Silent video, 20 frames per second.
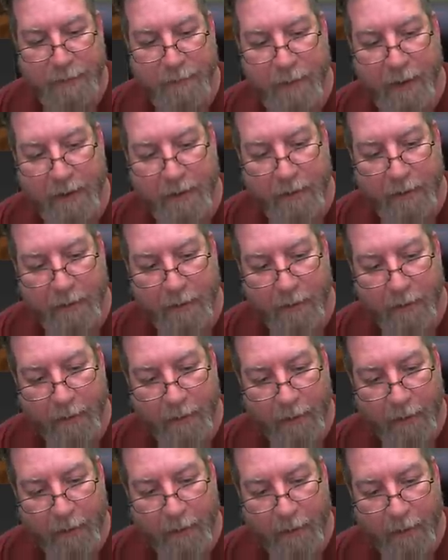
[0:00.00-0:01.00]
better
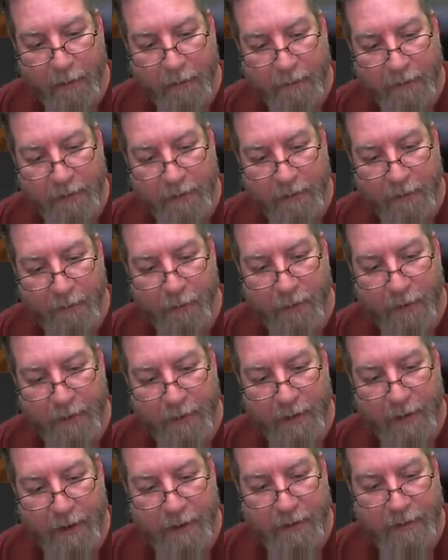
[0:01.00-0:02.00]
than the one
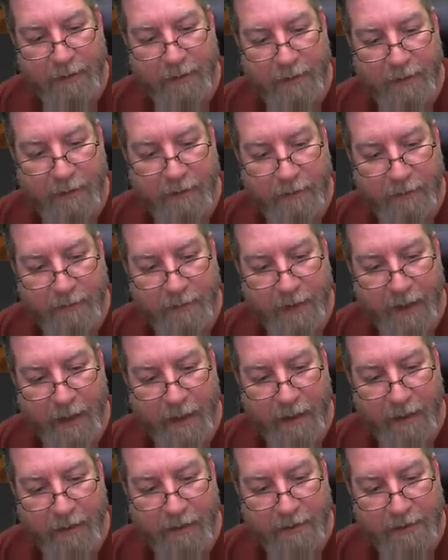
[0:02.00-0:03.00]
that I did the other
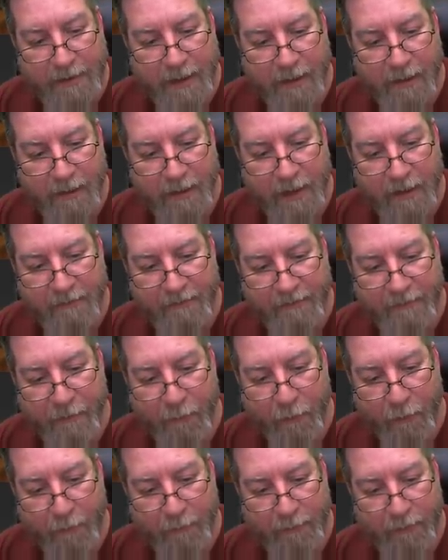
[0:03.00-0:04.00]
day. And it's got a lot of
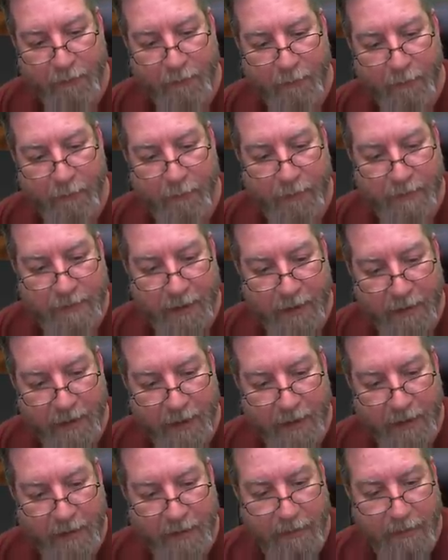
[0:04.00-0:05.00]
form to it, which I
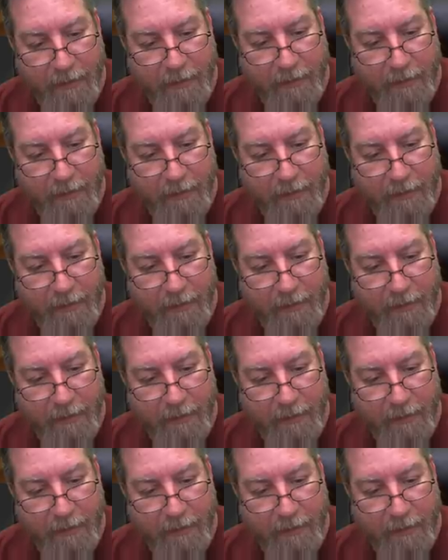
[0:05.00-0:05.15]
like.